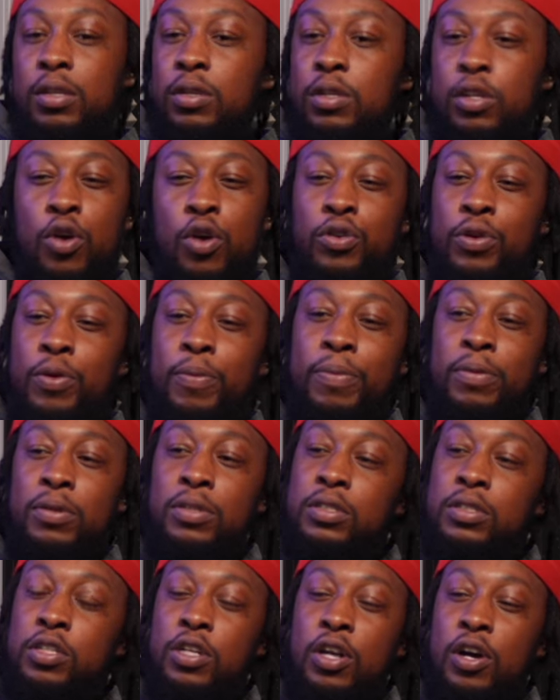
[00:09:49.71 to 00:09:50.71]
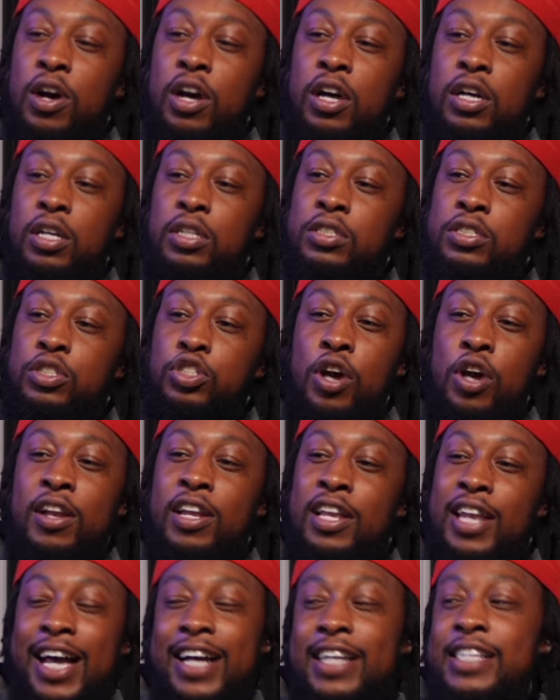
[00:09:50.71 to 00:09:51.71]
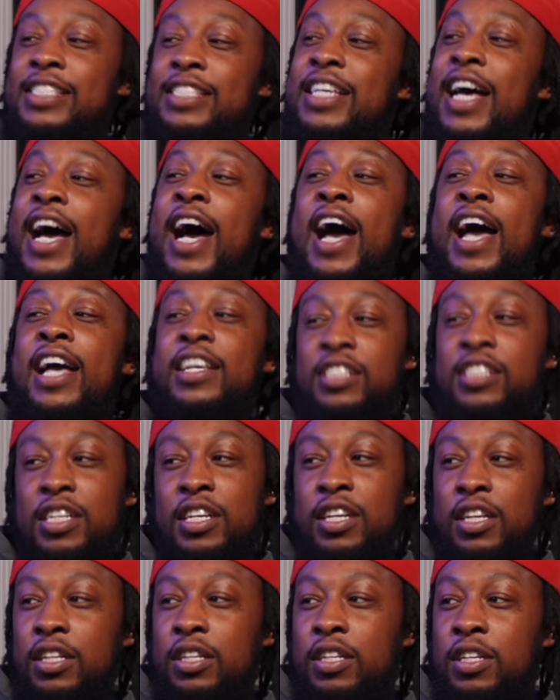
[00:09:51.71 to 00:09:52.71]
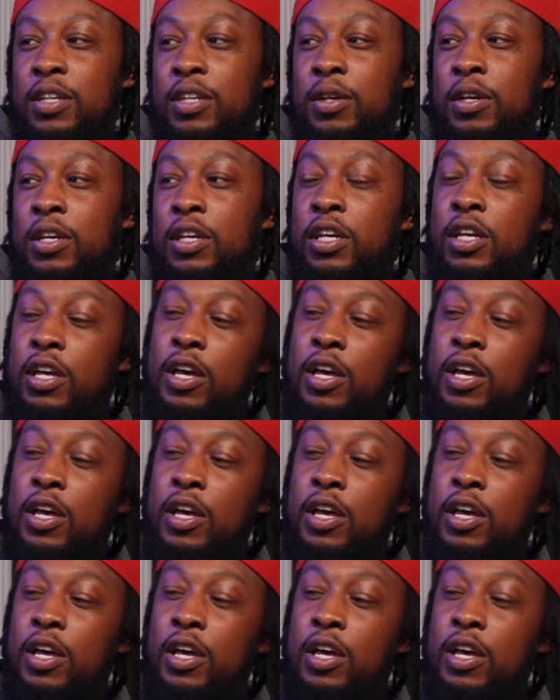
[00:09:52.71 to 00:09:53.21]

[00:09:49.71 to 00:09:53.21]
don't know, you know, Charlotte like a side chick. Mm